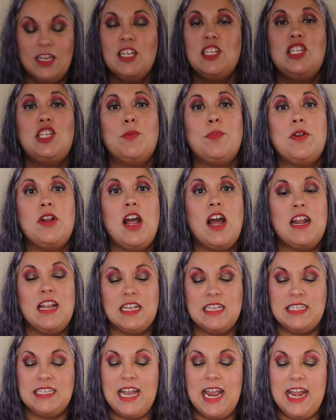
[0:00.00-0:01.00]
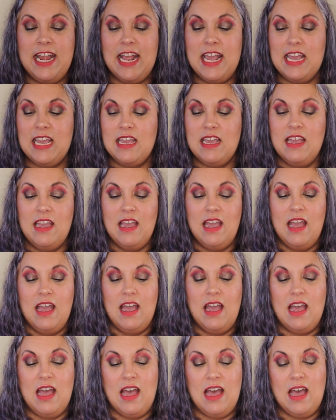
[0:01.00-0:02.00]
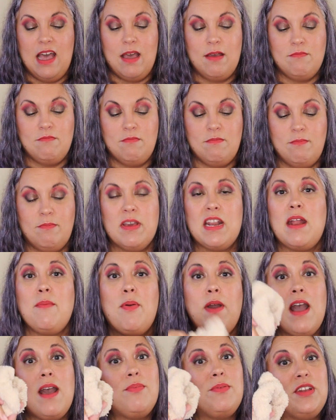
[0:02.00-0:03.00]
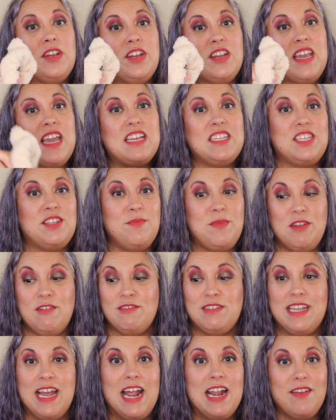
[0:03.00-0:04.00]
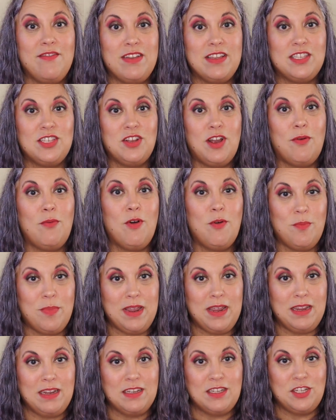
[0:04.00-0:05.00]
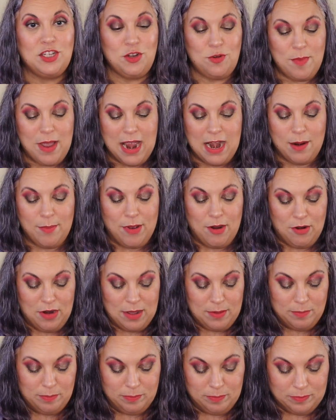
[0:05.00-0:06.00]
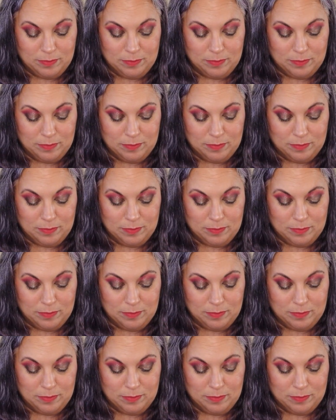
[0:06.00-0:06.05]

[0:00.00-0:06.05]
super not exciting, but I probably could get some use out of it, so I won't be too mad about it.